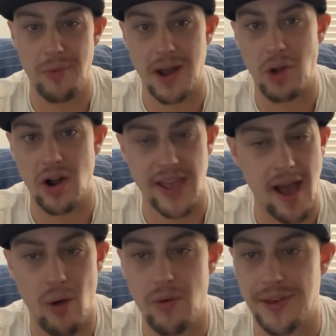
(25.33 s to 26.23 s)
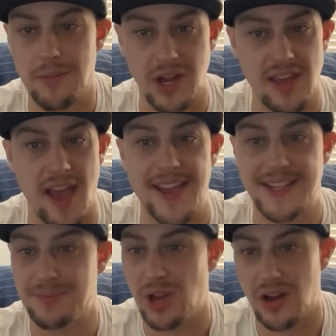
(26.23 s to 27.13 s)
and I'm already out with him and he
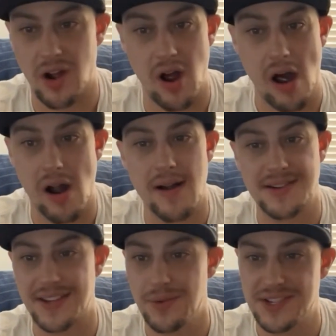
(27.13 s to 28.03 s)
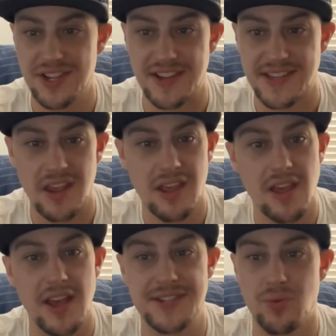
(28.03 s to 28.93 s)
hates being in a car. So
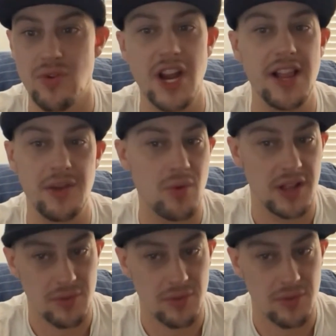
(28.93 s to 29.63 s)
it's really, really